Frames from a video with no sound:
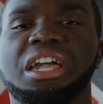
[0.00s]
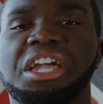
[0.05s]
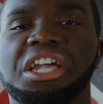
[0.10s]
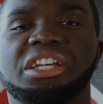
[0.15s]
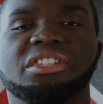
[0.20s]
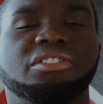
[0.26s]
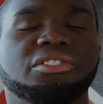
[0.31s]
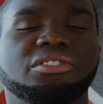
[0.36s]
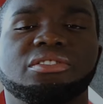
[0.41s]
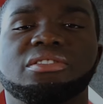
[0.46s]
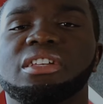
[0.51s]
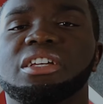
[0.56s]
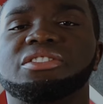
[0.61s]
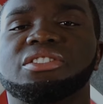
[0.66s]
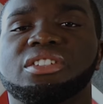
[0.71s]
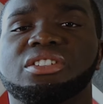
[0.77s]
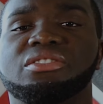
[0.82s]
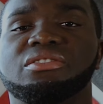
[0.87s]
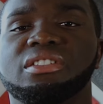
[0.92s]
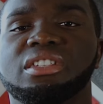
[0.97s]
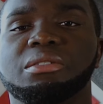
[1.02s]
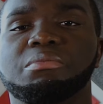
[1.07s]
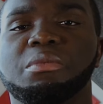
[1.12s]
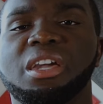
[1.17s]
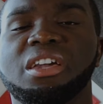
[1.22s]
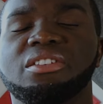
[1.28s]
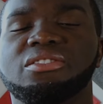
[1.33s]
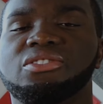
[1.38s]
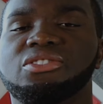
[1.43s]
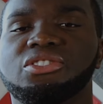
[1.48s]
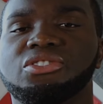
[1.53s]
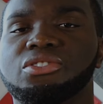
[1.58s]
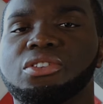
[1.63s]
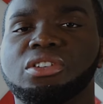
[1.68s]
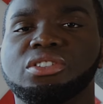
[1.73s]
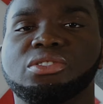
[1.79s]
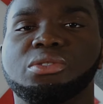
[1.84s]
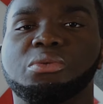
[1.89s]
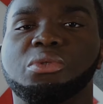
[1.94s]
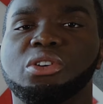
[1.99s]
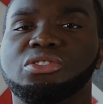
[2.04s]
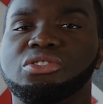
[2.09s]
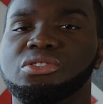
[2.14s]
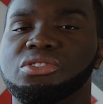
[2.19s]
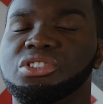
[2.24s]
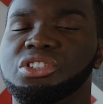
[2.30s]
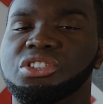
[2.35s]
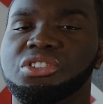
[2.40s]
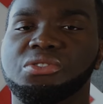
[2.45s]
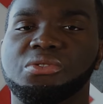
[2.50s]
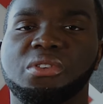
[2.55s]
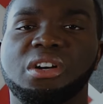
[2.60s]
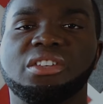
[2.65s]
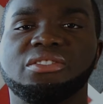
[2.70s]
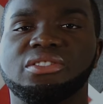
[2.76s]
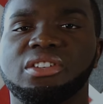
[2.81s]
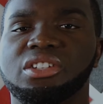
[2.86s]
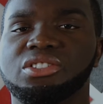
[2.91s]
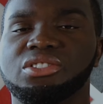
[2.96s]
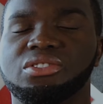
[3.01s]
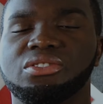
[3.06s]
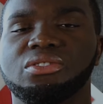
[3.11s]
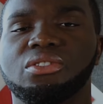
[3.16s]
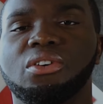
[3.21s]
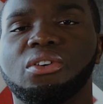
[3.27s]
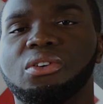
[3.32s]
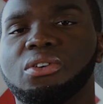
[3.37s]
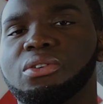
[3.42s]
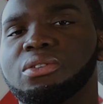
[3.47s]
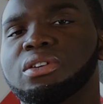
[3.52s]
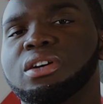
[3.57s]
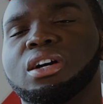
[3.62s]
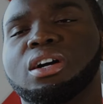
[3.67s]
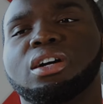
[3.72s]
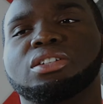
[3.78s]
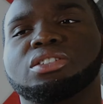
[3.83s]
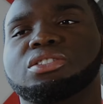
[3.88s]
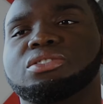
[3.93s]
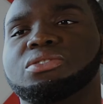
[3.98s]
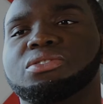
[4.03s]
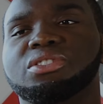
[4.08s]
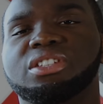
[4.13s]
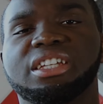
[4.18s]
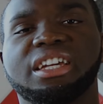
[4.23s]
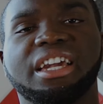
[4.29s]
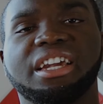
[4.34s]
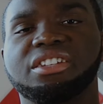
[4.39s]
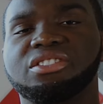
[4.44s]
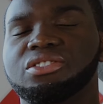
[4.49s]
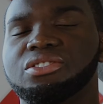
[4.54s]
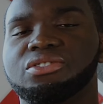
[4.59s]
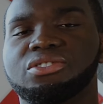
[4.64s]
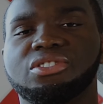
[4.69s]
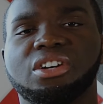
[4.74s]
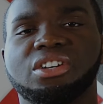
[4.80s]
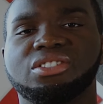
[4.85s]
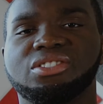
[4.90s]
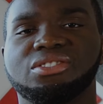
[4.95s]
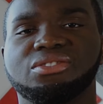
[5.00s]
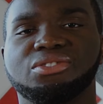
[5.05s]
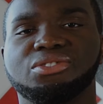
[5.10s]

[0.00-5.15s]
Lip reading: It doesn't necessarily mean it's going to work during the US session or, you know, the Asian session.